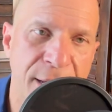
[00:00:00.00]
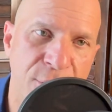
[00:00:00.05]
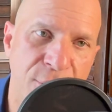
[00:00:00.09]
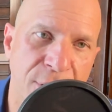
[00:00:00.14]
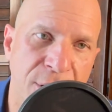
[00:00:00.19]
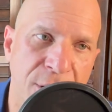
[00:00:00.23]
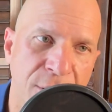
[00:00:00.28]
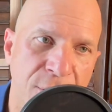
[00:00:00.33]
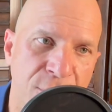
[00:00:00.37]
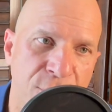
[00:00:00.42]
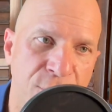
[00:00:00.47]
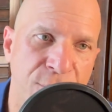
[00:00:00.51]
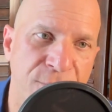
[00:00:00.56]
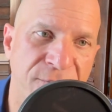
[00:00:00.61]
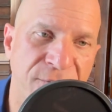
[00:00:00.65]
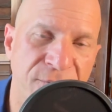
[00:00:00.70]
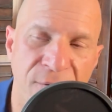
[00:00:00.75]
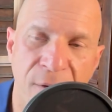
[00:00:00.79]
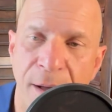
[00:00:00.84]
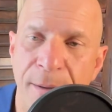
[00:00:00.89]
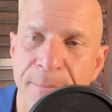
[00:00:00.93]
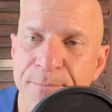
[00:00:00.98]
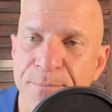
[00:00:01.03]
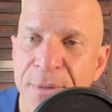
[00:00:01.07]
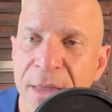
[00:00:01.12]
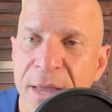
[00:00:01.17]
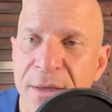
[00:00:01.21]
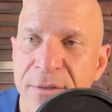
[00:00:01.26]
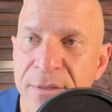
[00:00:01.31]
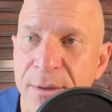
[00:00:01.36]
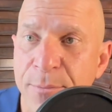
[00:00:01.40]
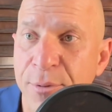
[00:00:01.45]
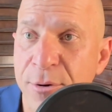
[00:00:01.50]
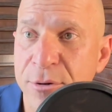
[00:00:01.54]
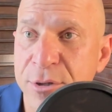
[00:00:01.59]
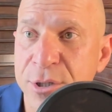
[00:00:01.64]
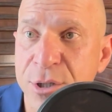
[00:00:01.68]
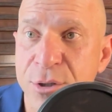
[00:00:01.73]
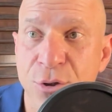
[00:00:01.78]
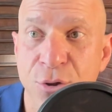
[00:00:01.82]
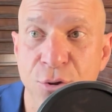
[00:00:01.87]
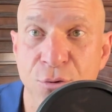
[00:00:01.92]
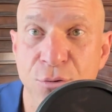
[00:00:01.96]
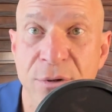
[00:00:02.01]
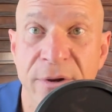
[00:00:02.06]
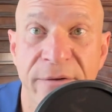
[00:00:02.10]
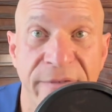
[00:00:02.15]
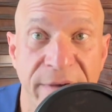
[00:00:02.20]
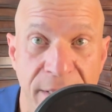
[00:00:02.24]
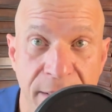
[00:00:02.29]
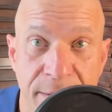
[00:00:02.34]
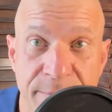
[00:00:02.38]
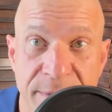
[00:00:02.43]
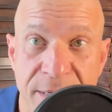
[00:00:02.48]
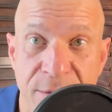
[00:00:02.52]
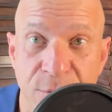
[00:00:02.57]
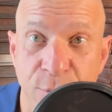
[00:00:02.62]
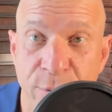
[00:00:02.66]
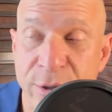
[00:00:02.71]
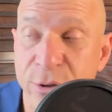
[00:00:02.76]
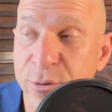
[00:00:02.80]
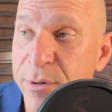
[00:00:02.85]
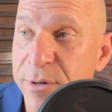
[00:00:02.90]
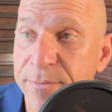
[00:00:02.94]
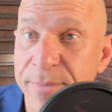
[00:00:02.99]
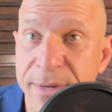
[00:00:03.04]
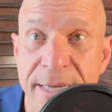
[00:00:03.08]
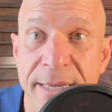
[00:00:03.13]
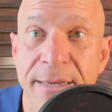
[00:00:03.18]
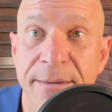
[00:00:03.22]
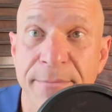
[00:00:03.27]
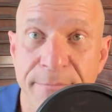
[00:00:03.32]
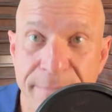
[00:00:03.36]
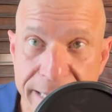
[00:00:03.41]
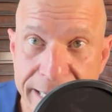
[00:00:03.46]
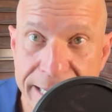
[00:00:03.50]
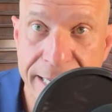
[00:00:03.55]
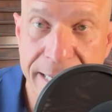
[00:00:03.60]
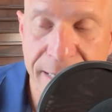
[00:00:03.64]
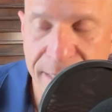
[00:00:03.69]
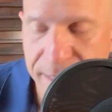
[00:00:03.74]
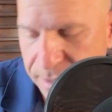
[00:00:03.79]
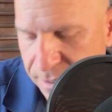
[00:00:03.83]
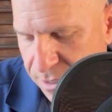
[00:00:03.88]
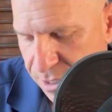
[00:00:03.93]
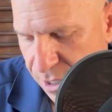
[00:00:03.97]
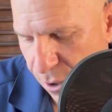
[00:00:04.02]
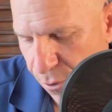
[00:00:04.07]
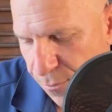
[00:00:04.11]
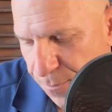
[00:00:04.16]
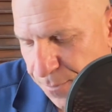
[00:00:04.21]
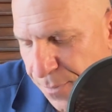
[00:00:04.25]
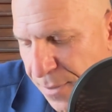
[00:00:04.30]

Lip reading: you're going to learn from the person who developed it, which would be me. So,